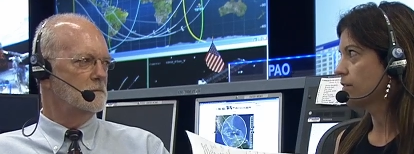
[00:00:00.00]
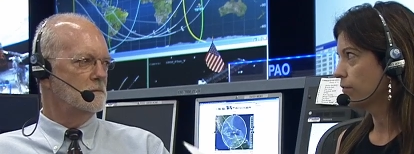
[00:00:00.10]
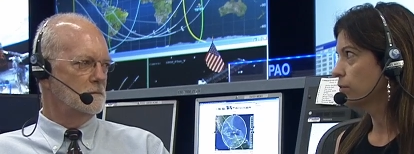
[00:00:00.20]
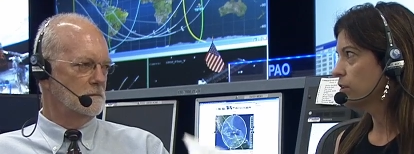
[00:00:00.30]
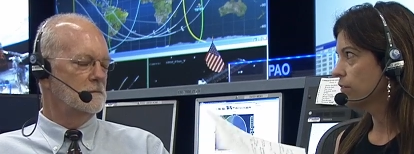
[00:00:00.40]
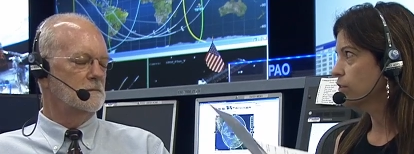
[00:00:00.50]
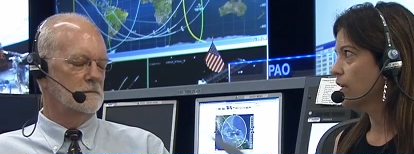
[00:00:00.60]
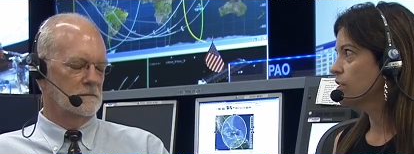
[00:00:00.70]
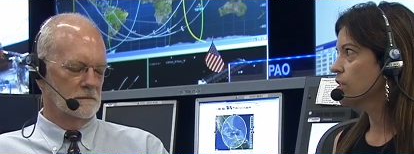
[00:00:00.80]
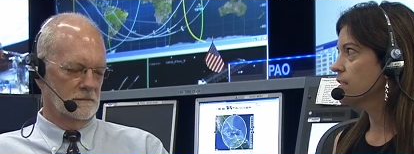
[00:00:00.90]
Speaker 1: the fluid shift
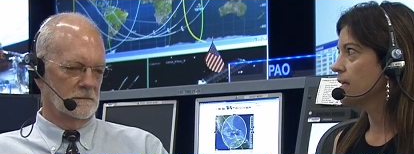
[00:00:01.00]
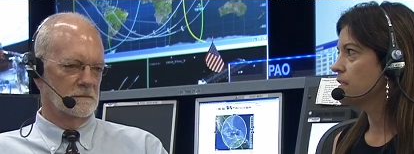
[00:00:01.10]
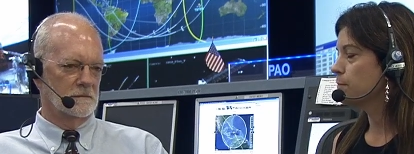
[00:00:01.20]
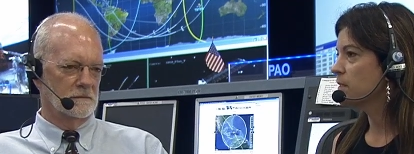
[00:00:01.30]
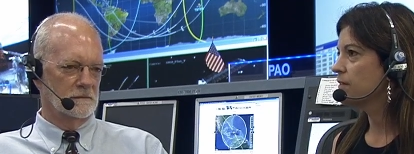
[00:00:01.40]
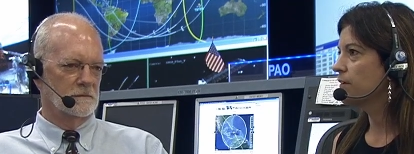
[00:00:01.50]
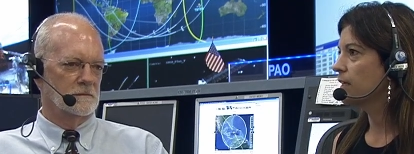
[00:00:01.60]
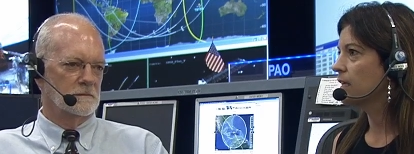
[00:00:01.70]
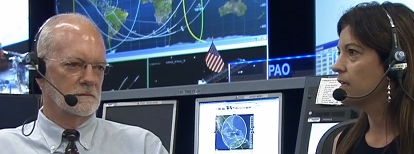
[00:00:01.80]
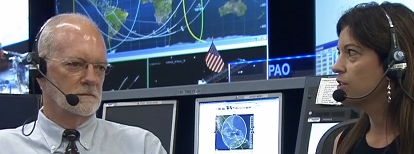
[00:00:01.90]
changes and
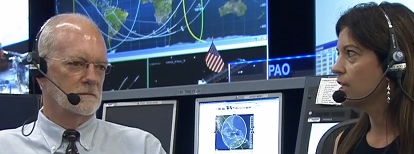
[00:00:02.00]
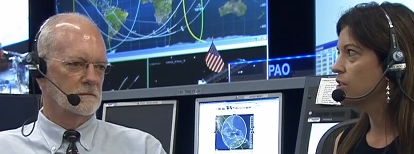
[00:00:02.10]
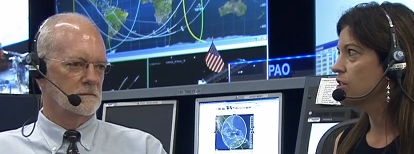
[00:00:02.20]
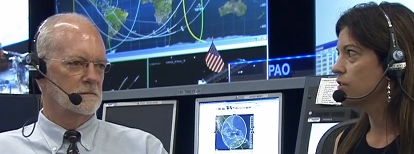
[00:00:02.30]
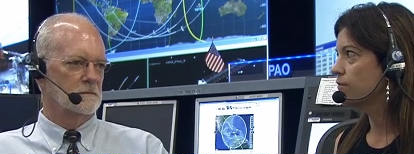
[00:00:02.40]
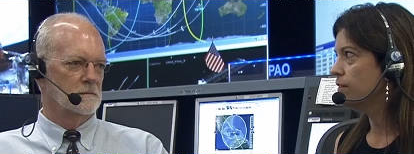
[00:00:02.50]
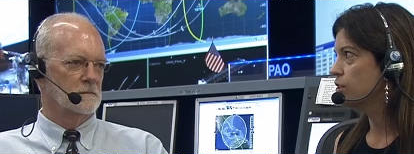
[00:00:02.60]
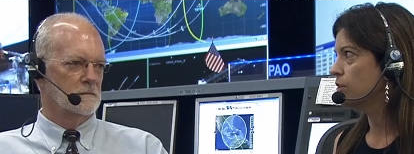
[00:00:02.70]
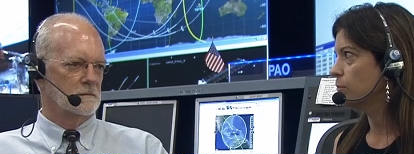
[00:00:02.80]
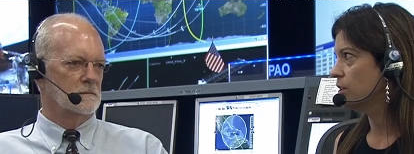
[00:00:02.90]
specifically changes to
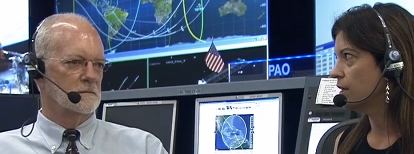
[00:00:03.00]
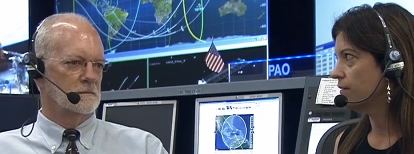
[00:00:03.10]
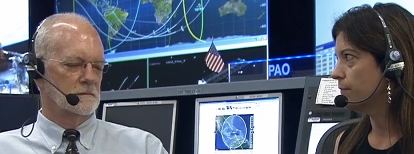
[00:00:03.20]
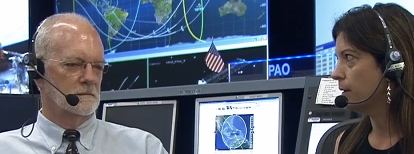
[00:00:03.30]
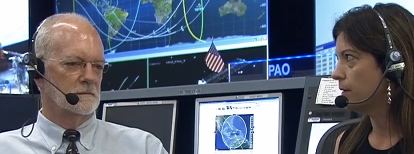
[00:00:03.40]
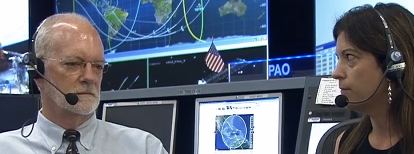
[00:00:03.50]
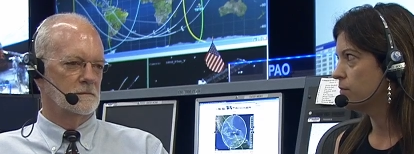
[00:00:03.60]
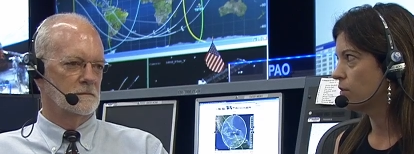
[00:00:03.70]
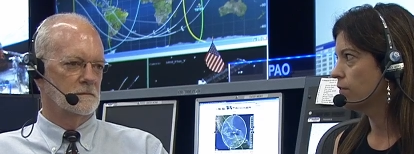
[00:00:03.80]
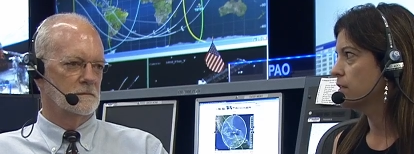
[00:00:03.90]
vision, which has been
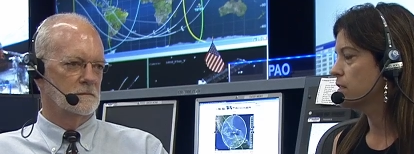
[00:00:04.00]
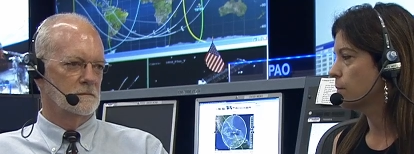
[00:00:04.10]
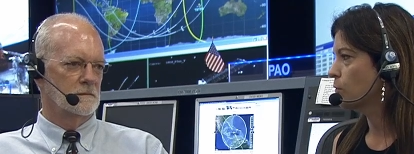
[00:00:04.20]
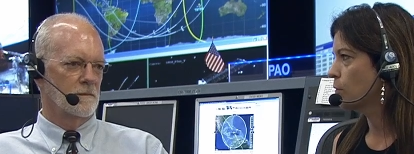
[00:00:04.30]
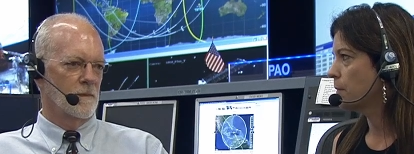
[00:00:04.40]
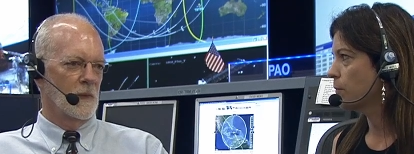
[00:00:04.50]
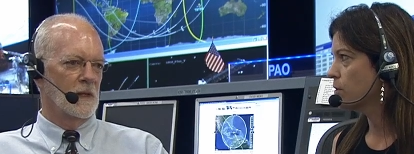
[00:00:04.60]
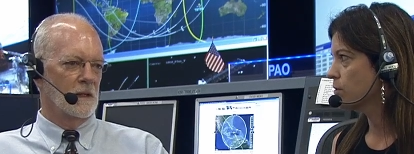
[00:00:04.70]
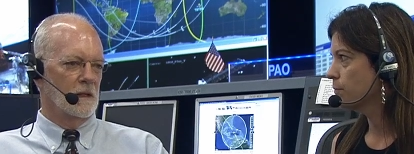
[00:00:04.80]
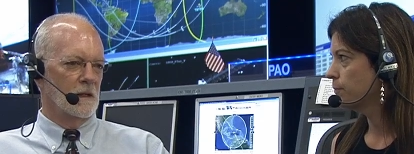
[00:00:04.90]
observed in some crew
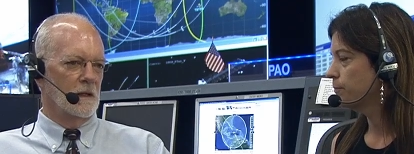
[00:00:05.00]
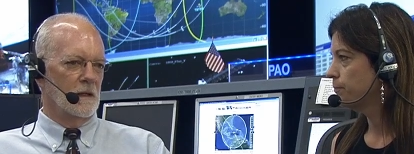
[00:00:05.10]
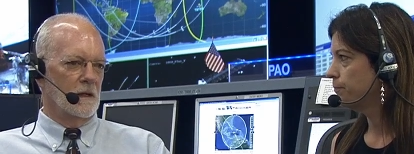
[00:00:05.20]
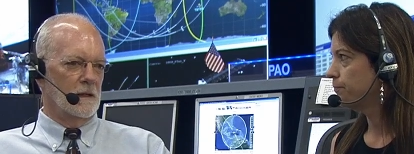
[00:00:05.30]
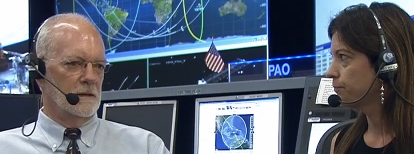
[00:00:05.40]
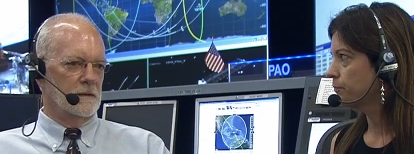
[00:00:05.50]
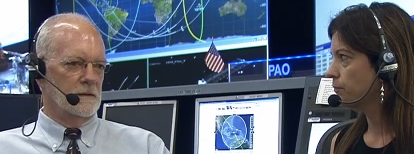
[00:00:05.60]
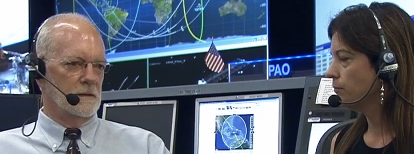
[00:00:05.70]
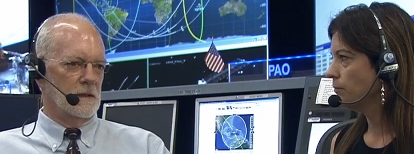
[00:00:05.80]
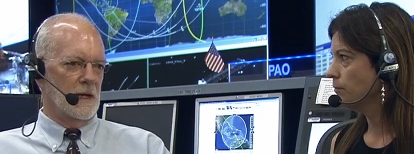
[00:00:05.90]
members.
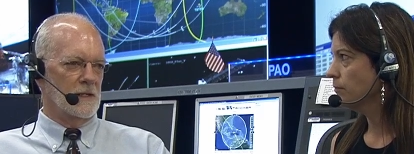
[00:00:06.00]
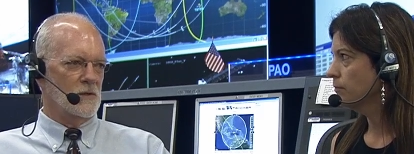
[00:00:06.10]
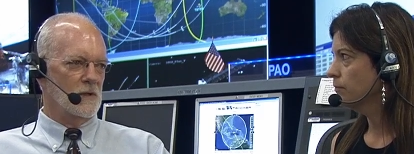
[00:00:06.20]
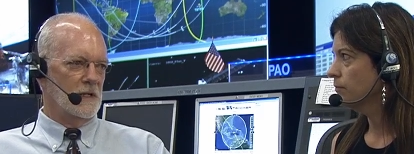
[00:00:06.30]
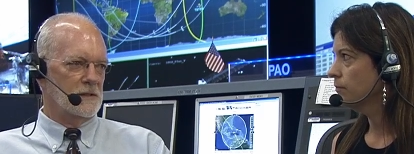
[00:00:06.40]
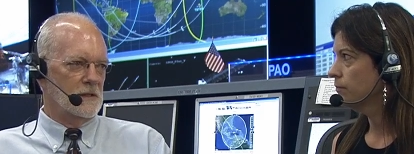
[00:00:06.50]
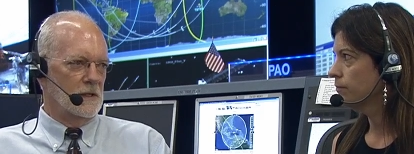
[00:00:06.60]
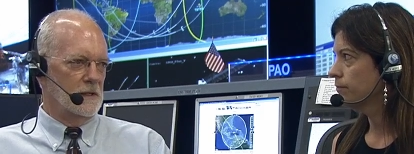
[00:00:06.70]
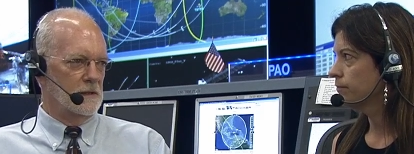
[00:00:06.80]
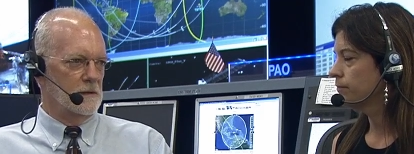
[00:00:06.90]
Speaker 2: Astronauts
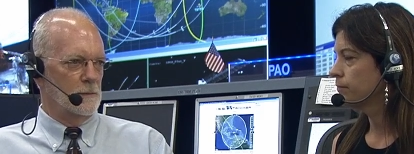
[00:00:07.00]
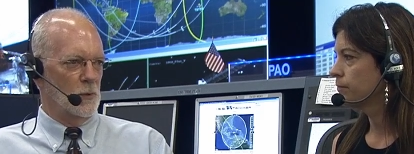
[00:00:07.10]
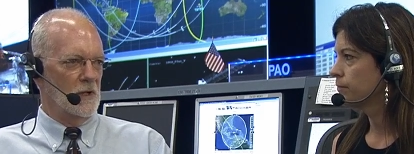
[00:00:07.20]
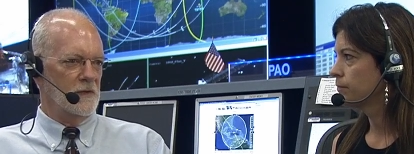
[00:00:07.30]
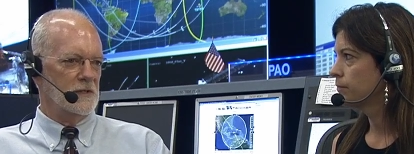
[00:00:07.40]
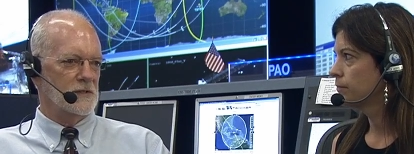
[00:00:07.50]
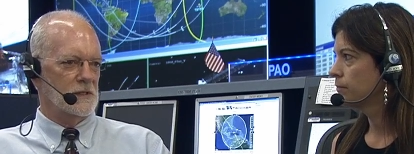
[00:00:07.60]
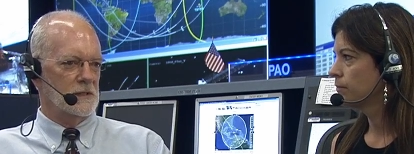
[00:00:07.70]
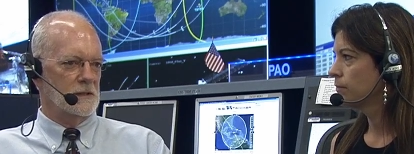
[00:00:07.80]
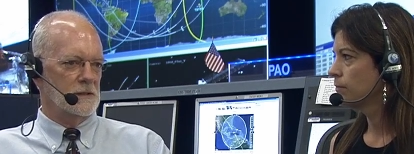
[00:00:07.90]
on
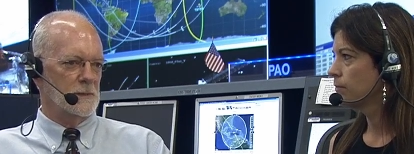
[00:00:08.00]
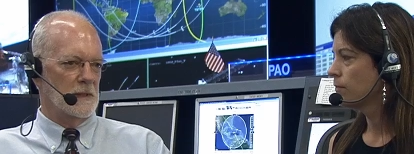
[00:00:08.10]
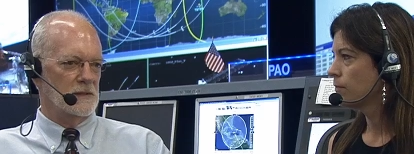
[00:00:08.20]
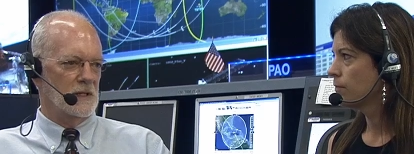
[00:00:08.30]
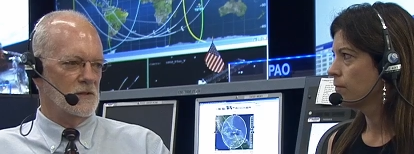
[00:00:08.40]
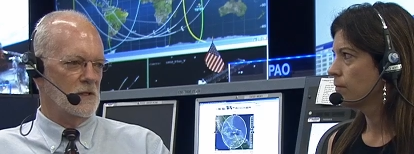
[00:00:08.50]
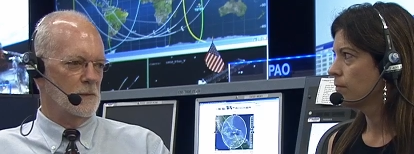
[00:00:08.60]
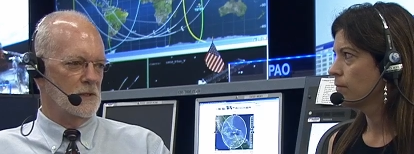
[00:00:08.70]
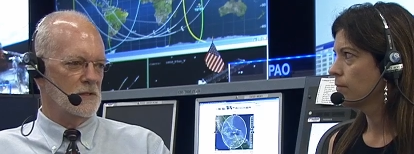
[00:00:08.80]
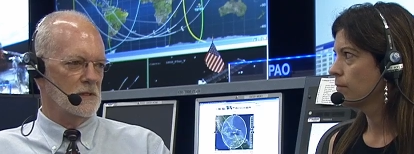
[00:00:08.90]
previous uh, space
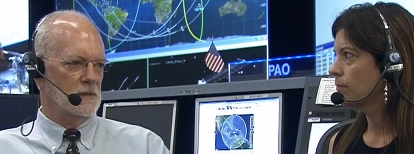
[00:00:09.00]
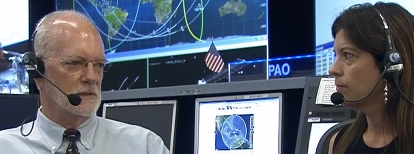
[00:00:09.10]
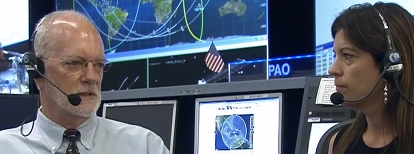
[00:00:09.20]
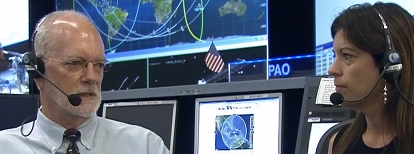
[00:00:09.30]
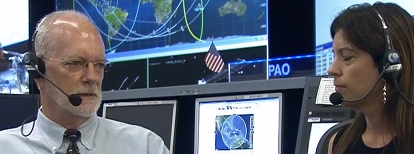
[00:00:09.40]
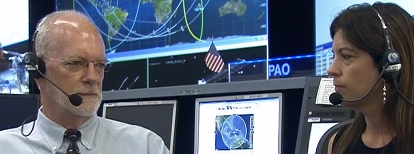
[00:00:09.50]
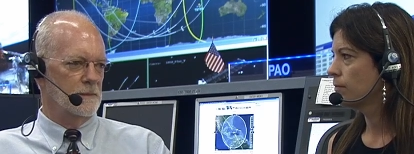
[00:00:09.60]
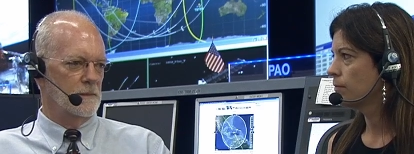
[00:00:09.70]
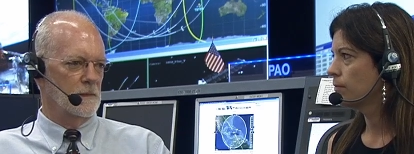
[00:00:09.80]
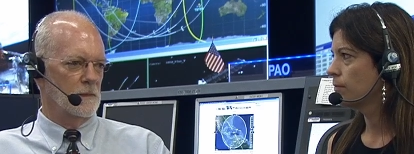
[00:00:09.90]
station missions. Uh,
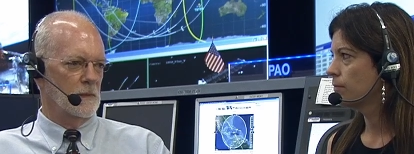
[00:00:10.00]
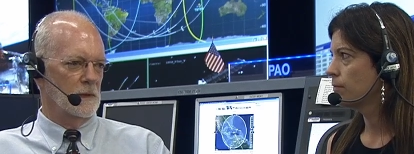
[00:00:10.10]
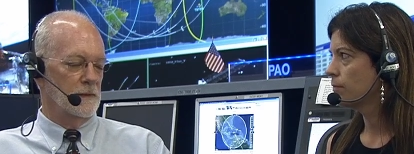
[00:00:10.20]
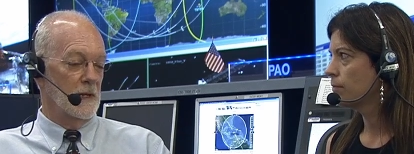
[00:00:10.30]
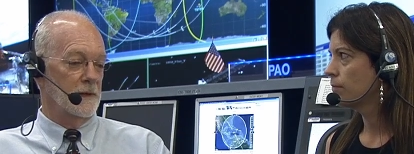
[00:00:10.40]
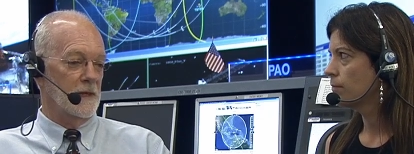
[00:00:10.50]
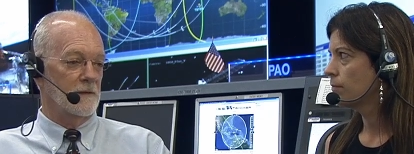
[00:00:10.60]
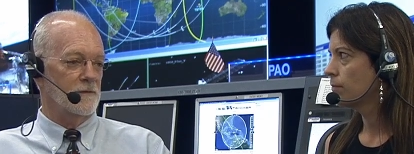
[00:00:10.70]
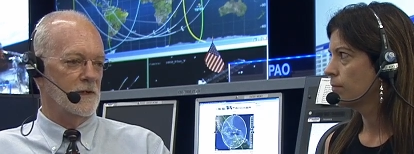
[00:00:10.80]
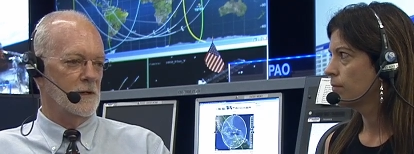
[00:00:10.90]
not
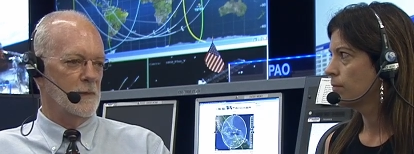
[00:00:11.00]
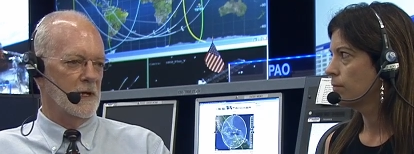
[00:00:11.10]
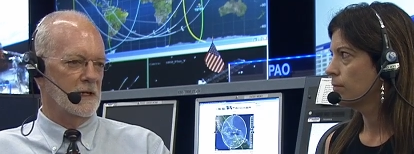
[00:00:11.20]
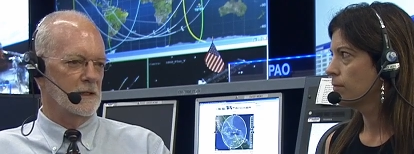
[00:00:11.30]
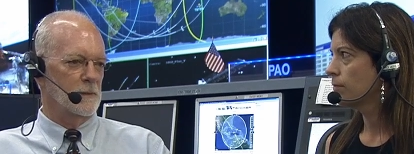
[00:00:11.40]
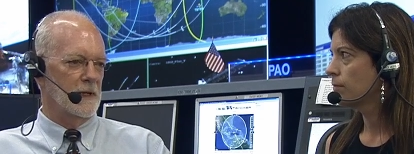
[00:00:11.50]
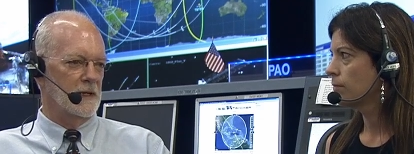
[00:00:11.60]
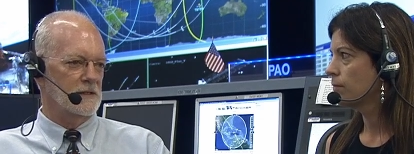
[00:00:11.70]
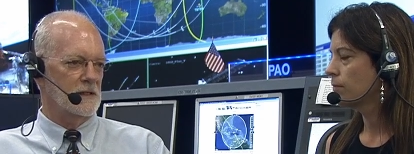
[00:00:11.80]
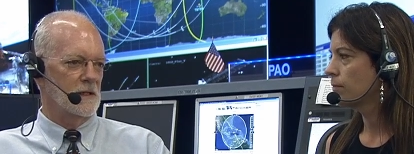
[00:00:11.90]
that far back in the past,